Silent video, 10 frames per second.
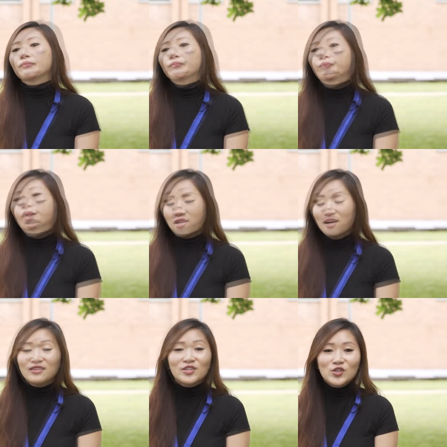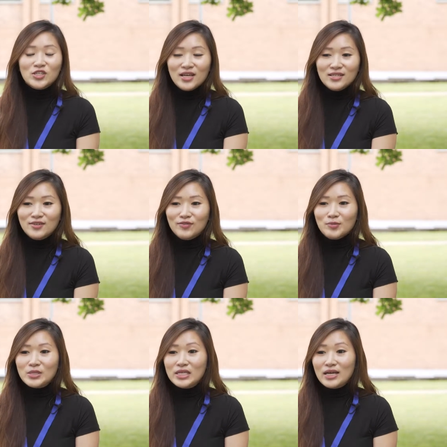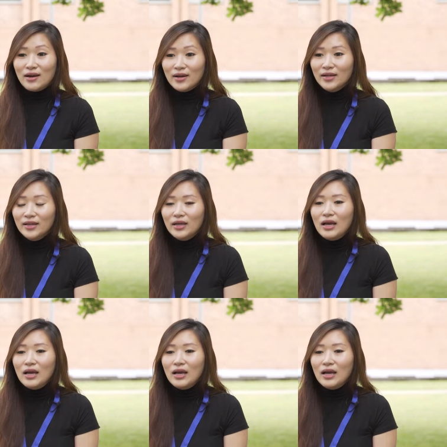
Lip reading: So when I got the newsletter from TI,